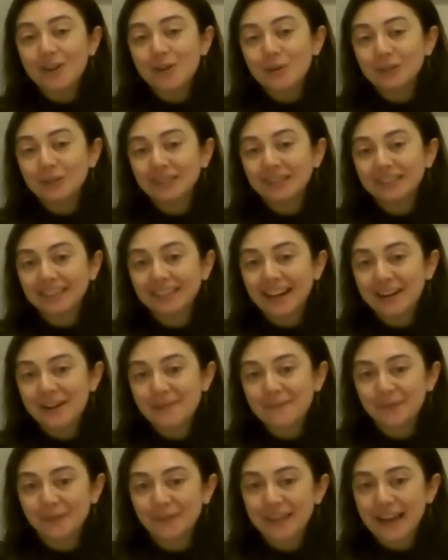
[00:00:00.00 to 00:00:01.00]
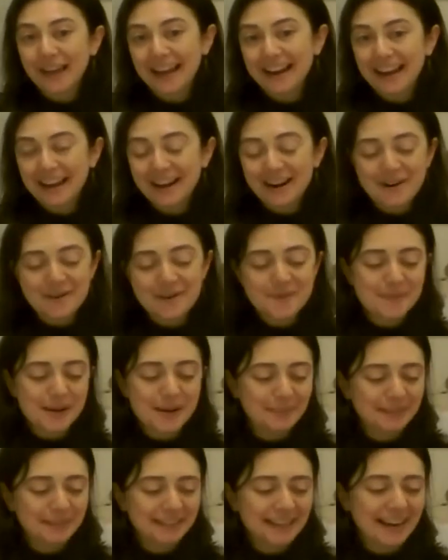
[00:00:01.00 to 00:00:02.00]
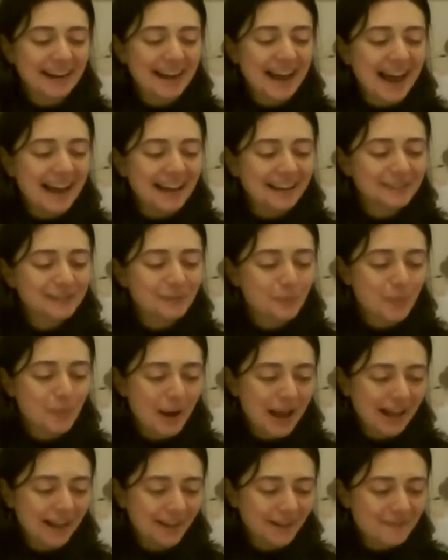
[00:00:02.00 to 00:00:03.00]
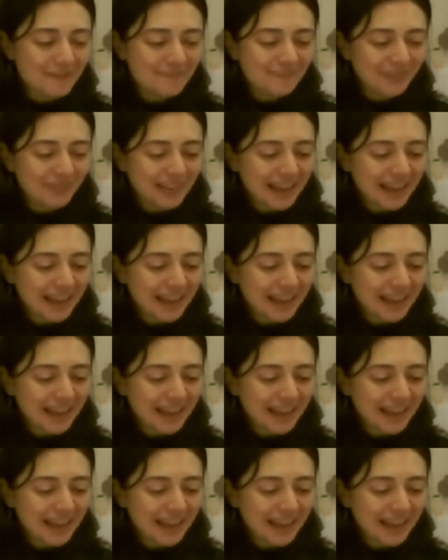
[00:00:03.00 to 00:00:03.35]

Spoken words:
You can sign up for that at our website as well.